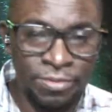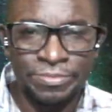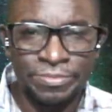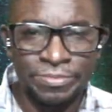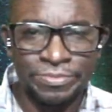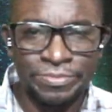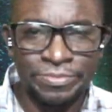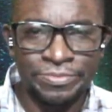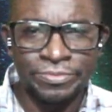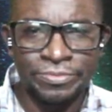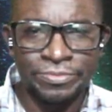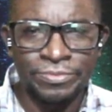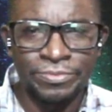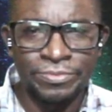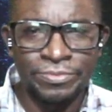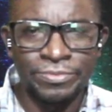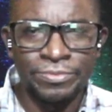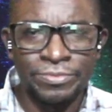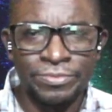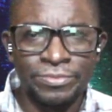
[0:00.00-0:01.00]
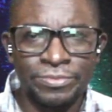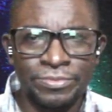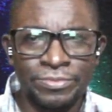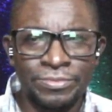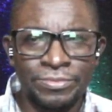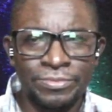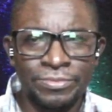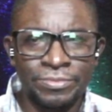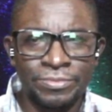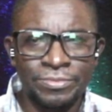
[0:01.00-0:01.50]

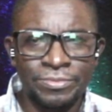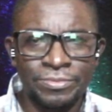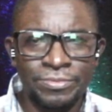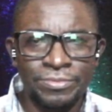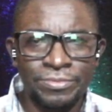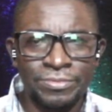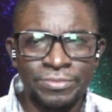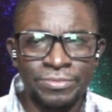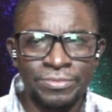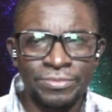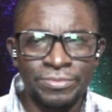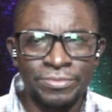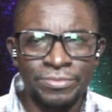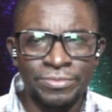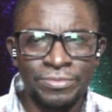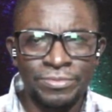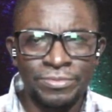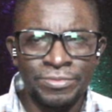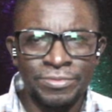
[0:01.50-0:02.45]
[no speech]